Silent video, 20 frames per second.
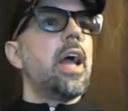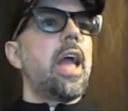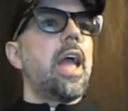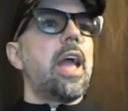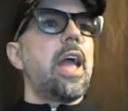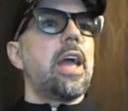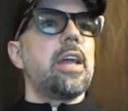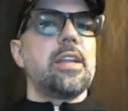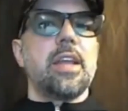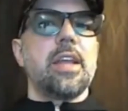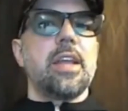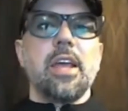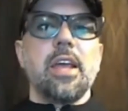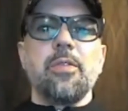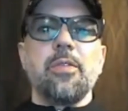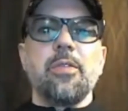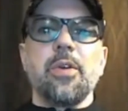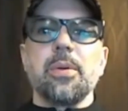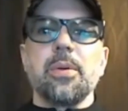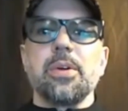And
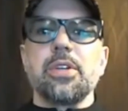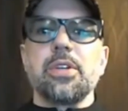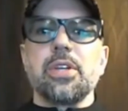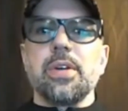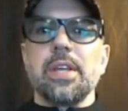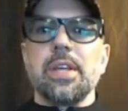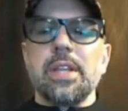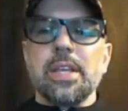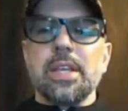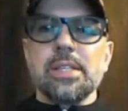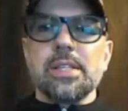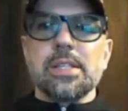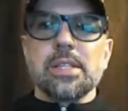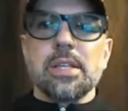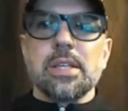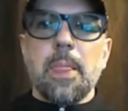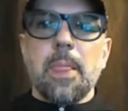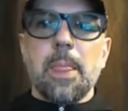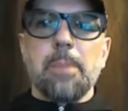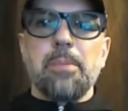if we were doing this
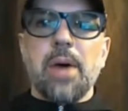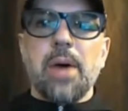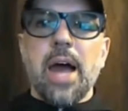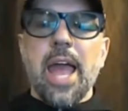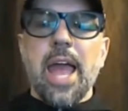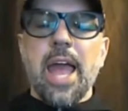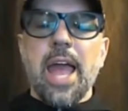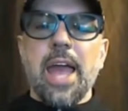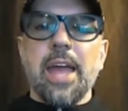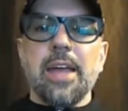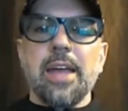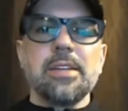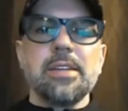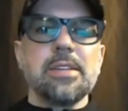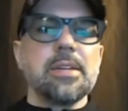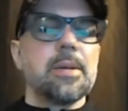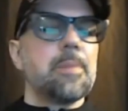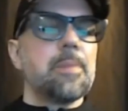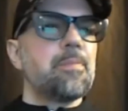by hand,